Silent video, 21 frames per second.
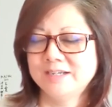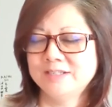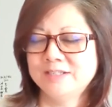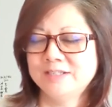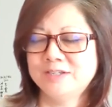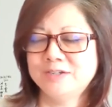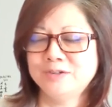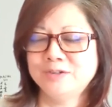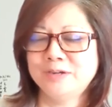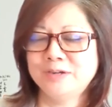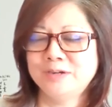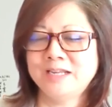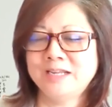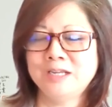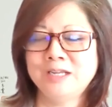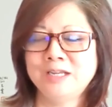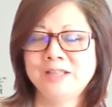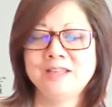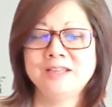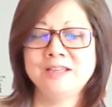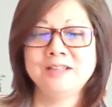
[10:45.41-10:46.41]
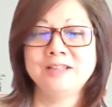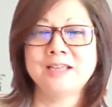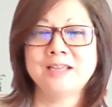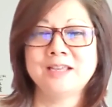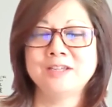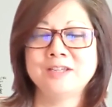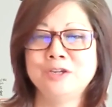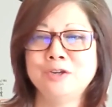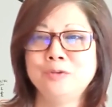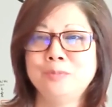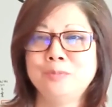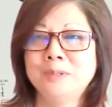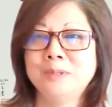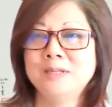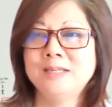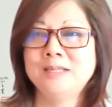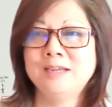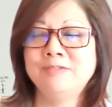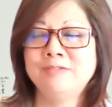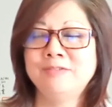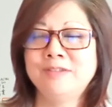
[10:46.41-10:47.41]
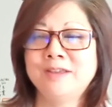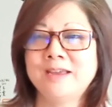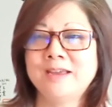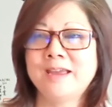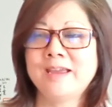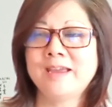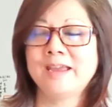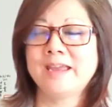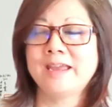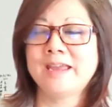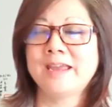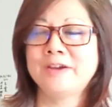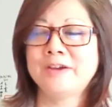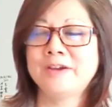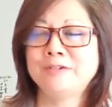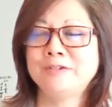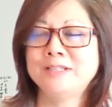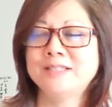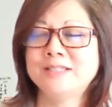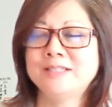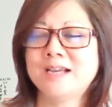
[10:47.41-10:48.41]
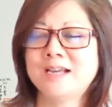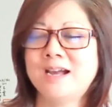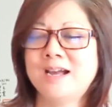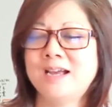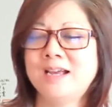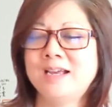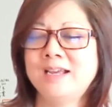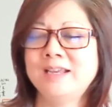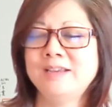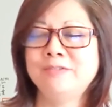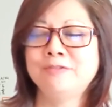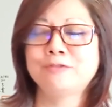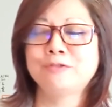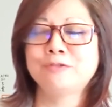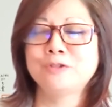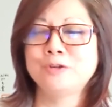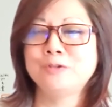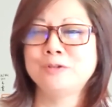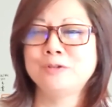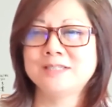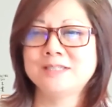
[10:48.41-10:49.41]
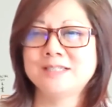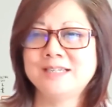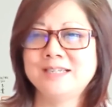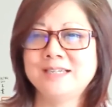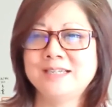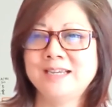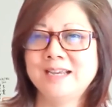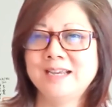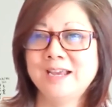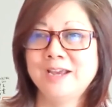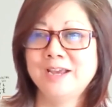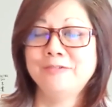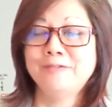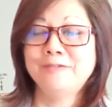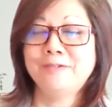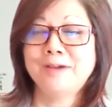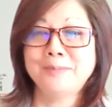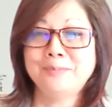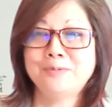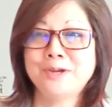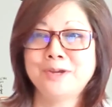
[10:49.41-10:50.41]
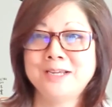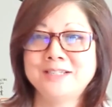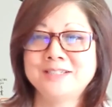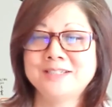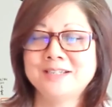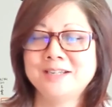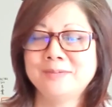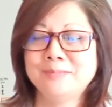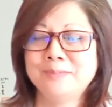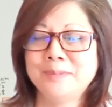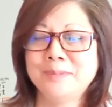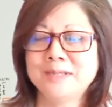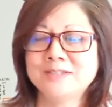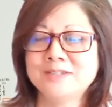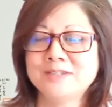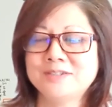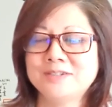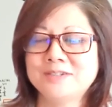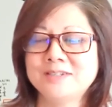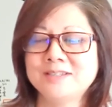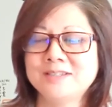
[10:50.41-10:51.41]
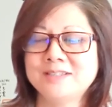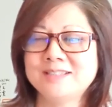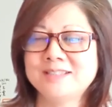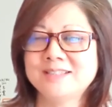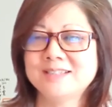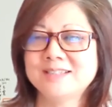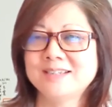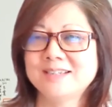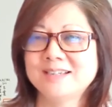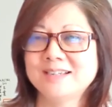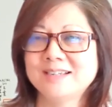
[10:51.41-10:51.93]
to anything that you believe that carries high frequency vibration and messages